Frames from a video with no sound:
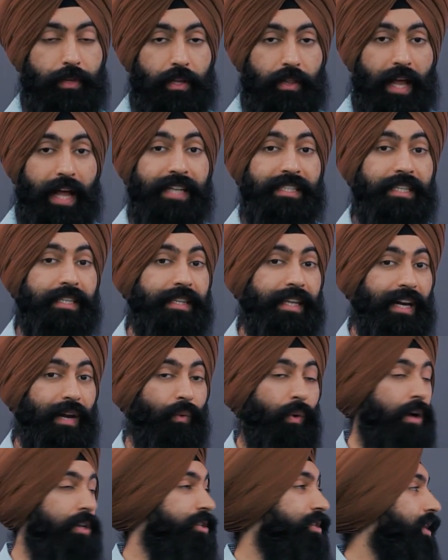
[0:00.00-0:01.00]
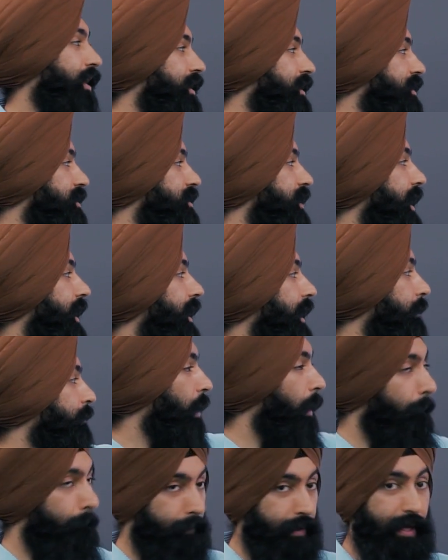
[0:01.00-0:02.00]
The last thing that I want you to understand
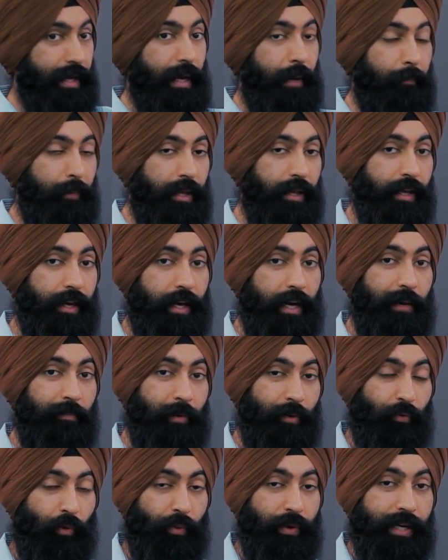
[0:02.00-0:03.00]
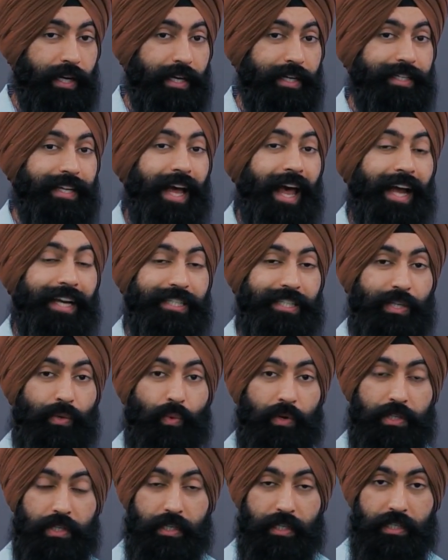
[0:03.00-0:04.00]
about being a millionaire before we get into actually
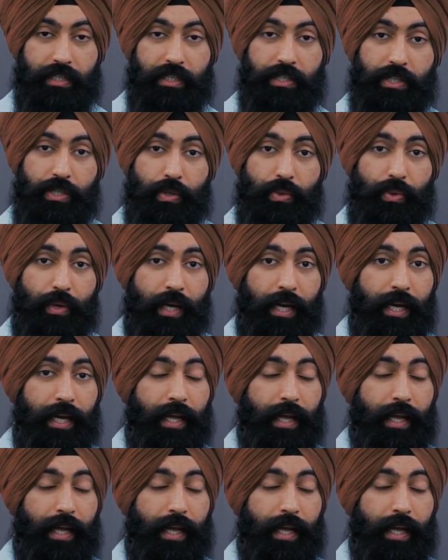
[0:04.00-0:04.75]
what you need to do